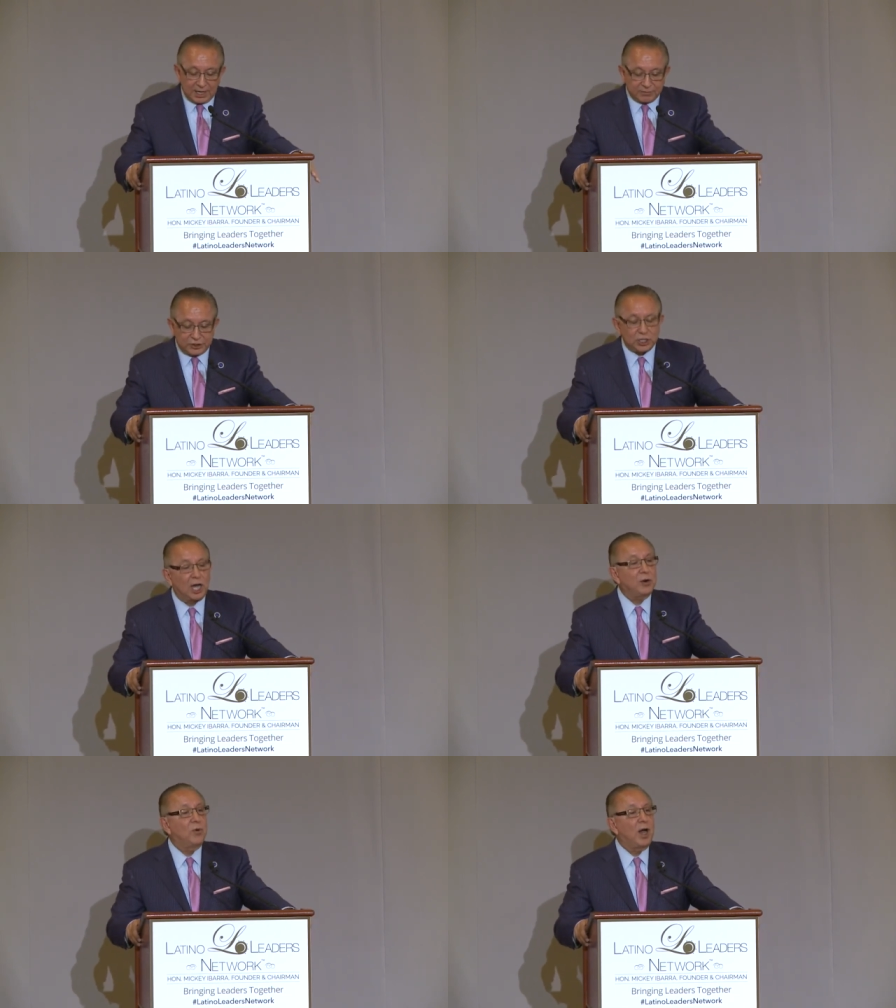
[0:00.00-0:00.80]
of
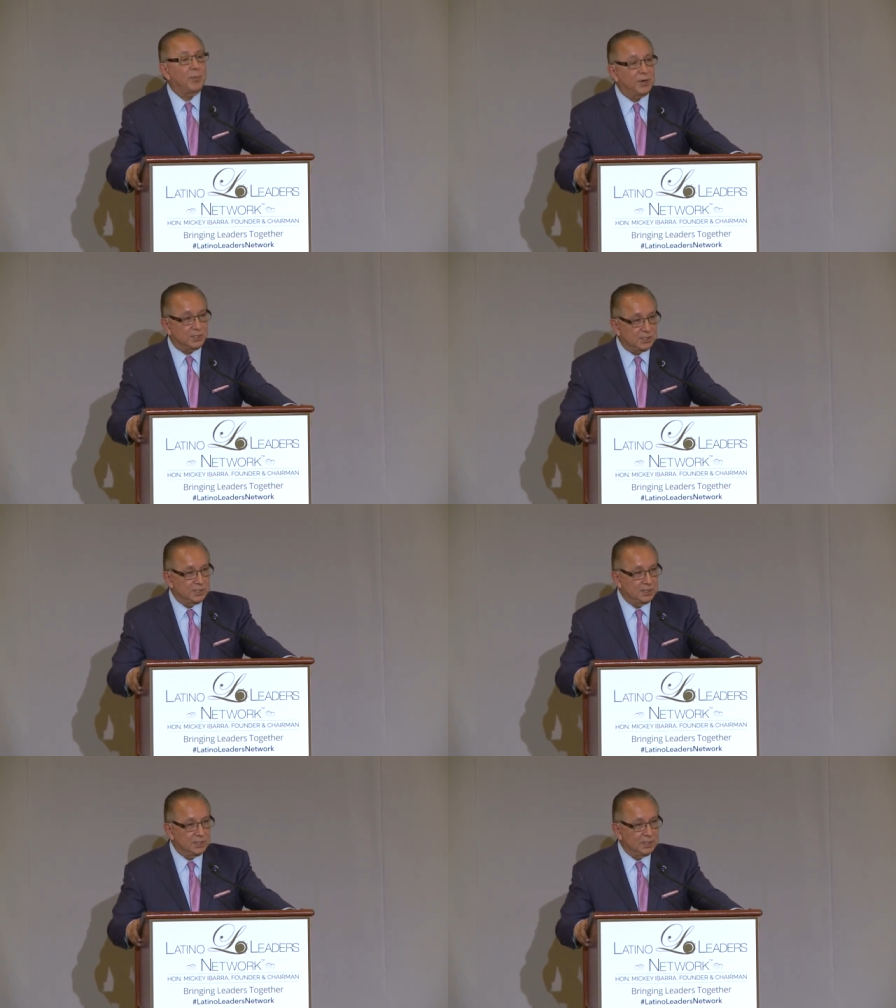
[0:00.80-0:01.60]
John
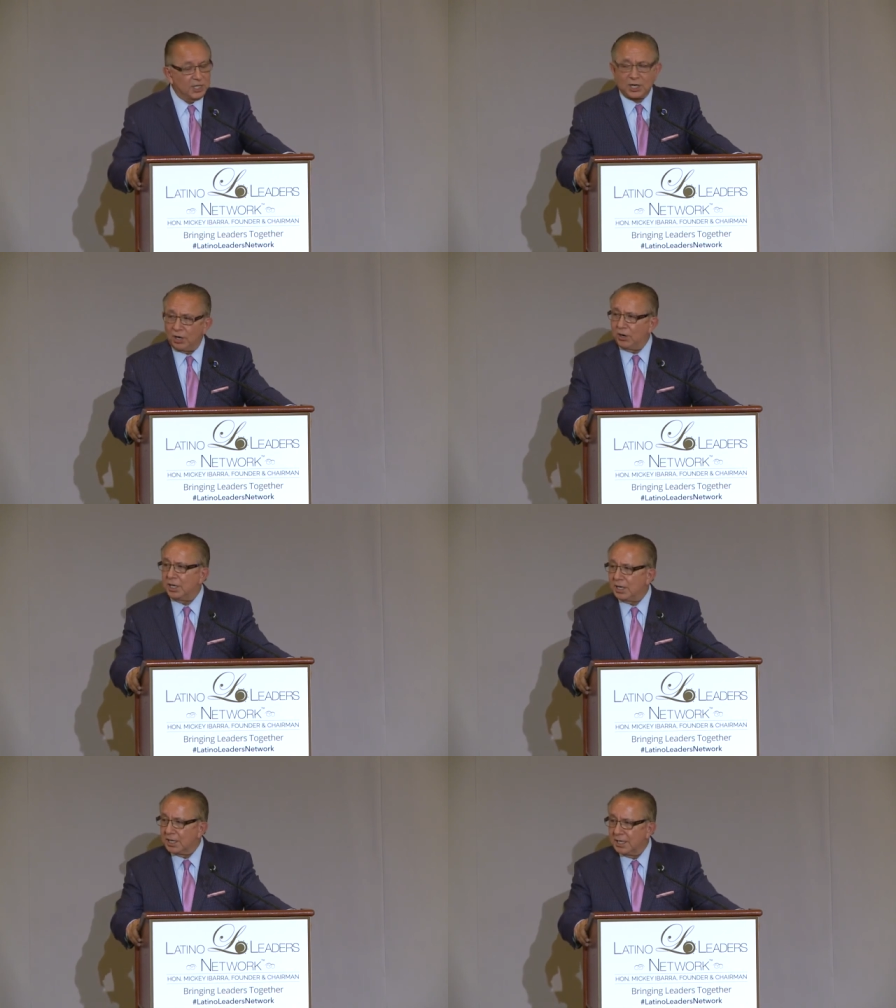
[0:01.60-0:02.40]
Roberts, the
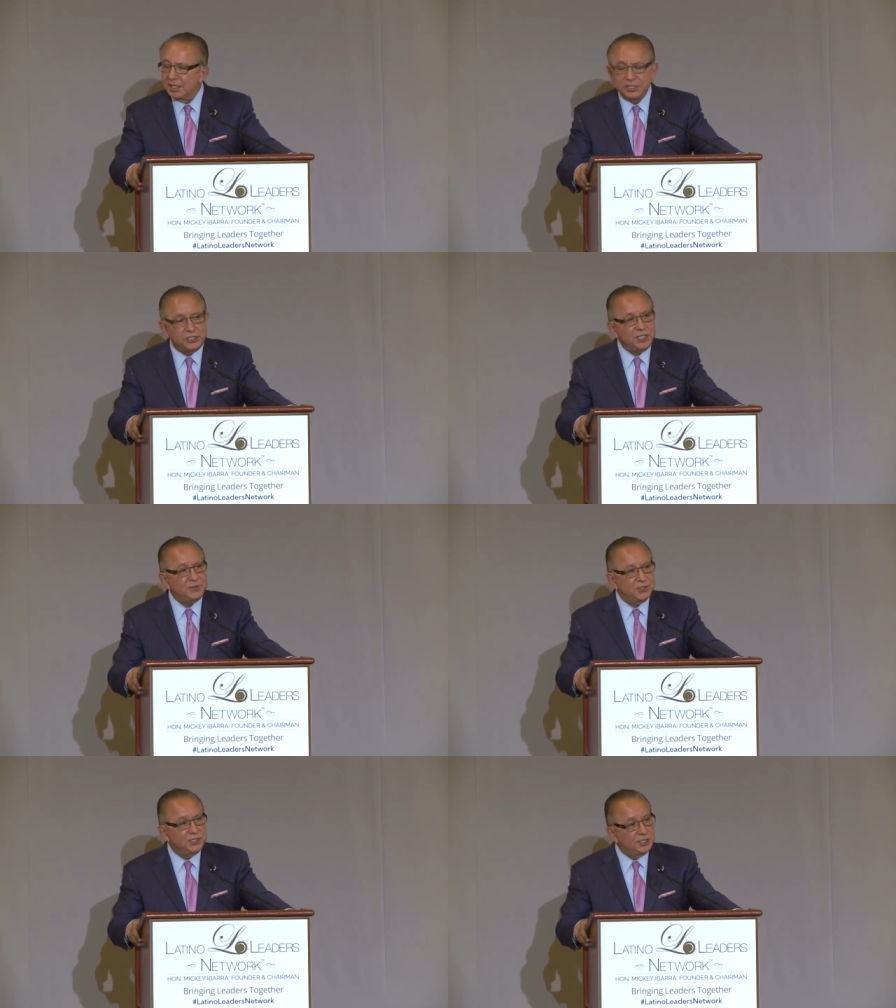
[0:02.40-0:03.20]
current
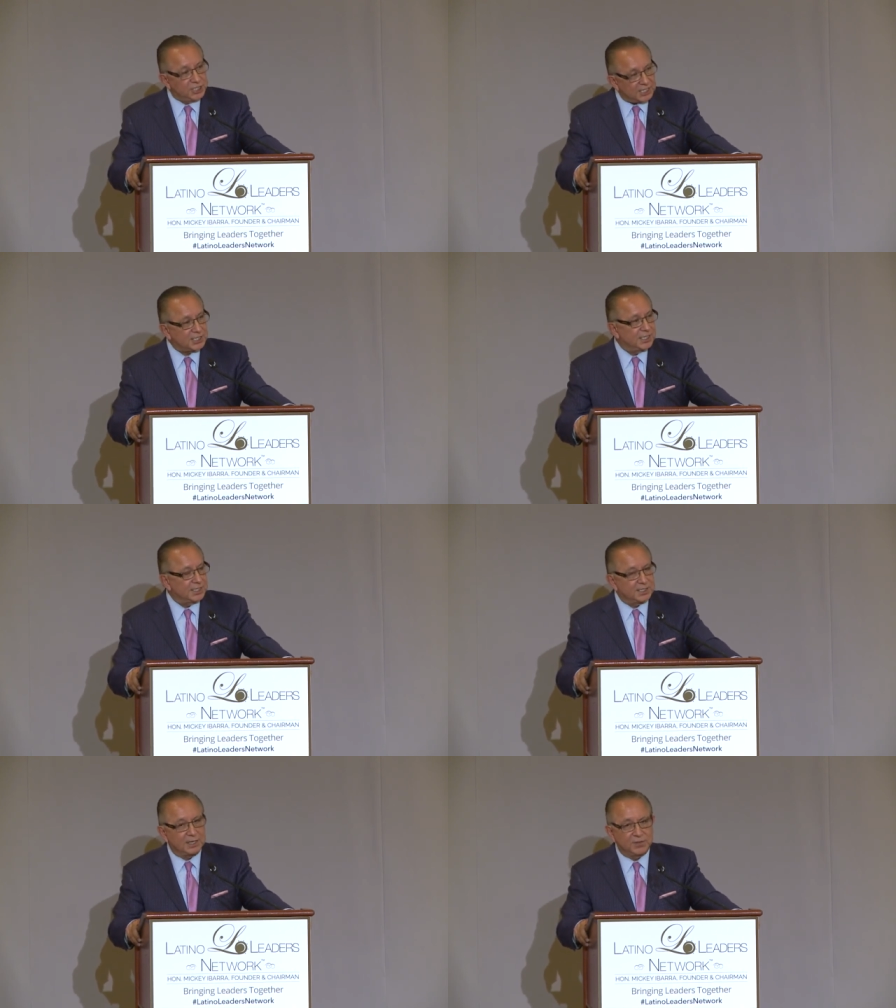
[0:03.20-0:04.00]
Chief
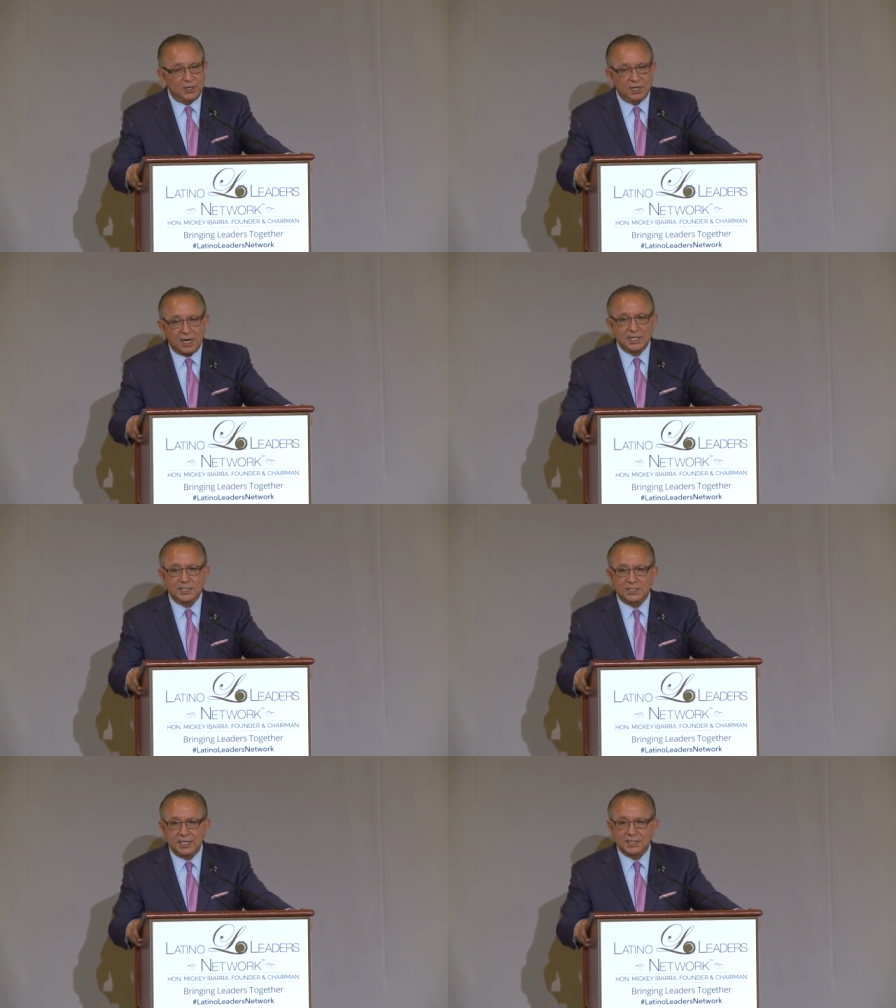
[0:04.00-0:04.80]
Justice of the United
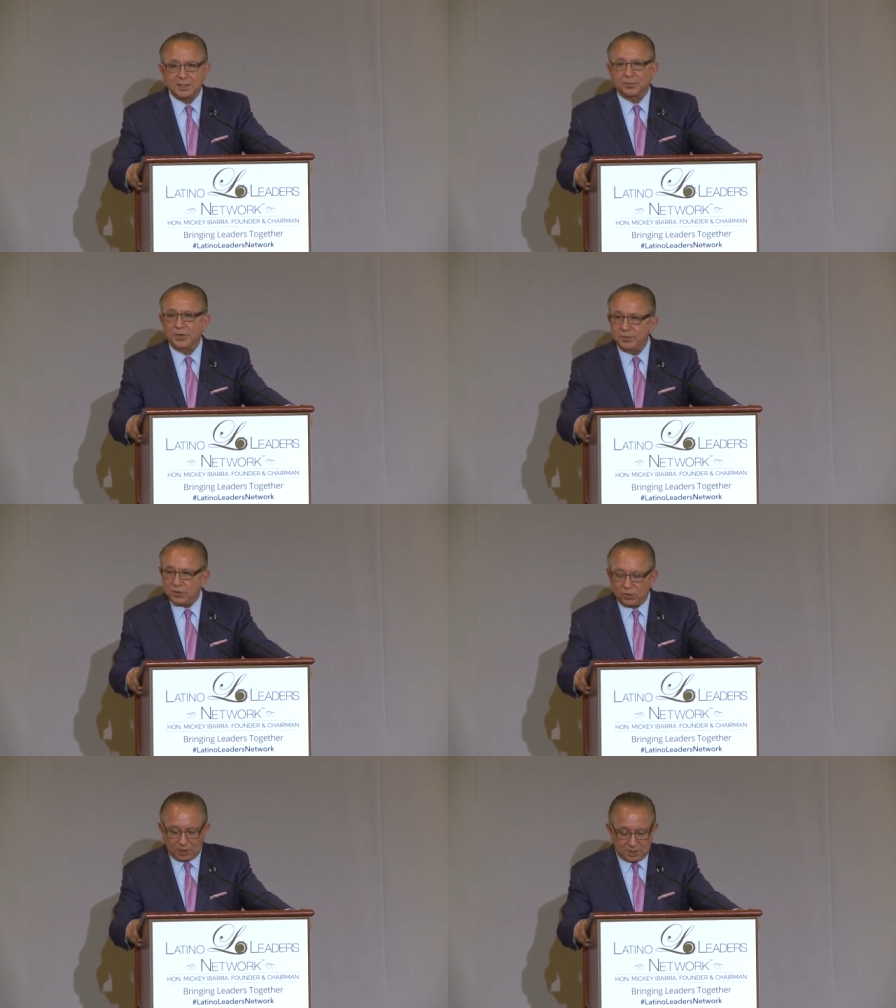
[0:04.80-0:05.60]
States Supreme
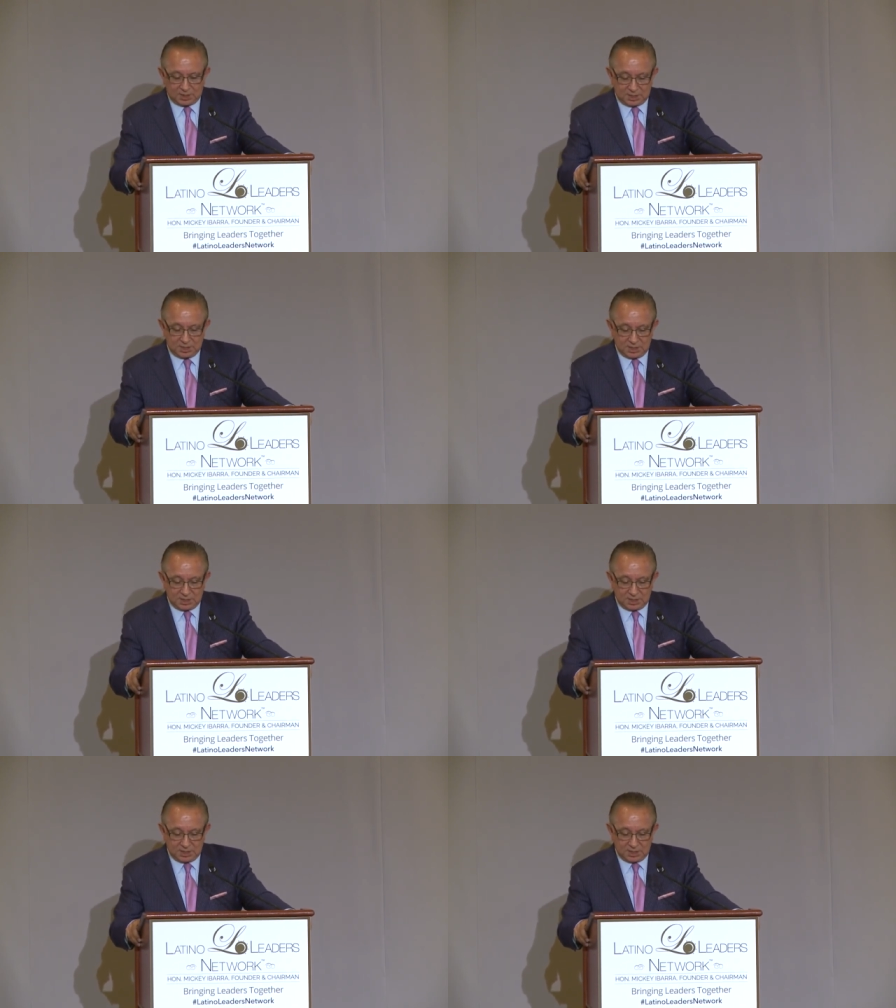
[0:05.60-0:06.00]
Court,